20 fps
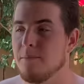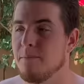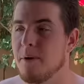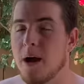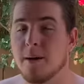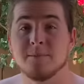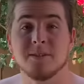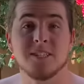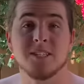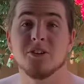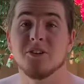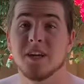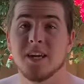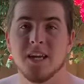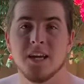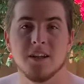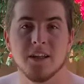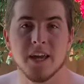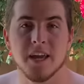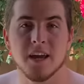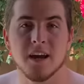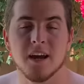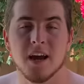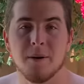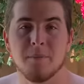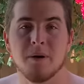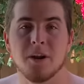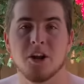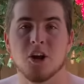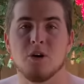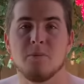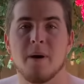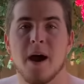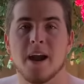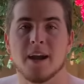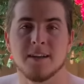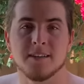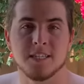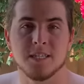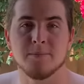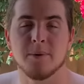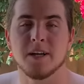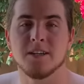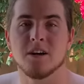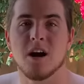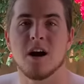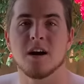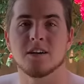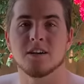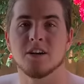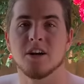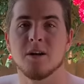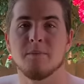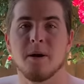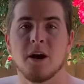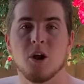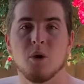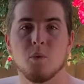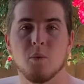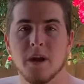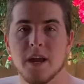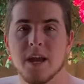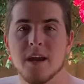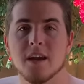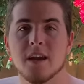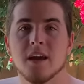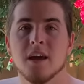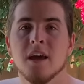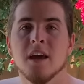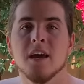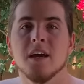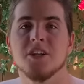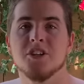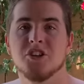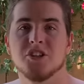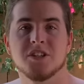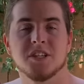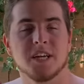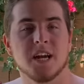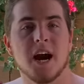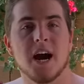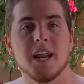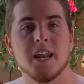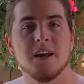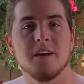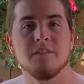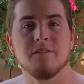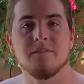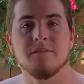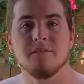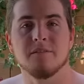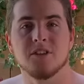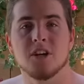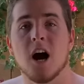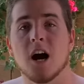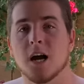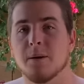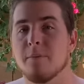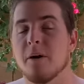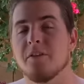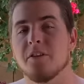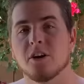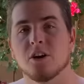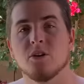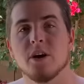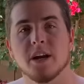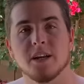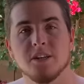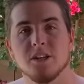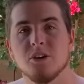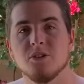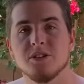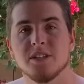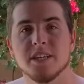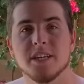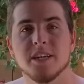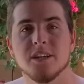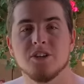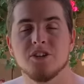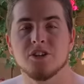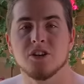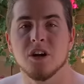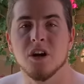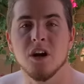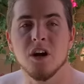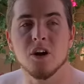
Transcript: I'm still healing. I'm gonna go back and see my doctor in about a week just to kind of talk about the correct dosage.